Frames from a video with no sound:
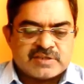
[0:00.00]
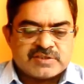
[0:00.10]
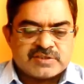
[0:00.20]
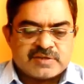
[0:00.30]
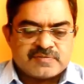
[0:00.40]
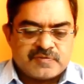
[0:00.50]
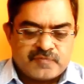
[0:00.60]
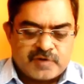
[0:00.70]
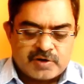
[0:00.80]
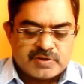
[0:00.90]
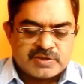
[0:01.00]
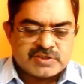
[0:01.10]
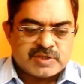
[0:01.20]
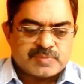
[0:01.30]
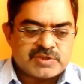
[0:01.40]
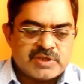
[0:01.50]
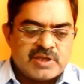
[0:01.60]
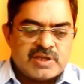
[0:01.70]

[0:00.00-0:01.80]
consists of the following steps: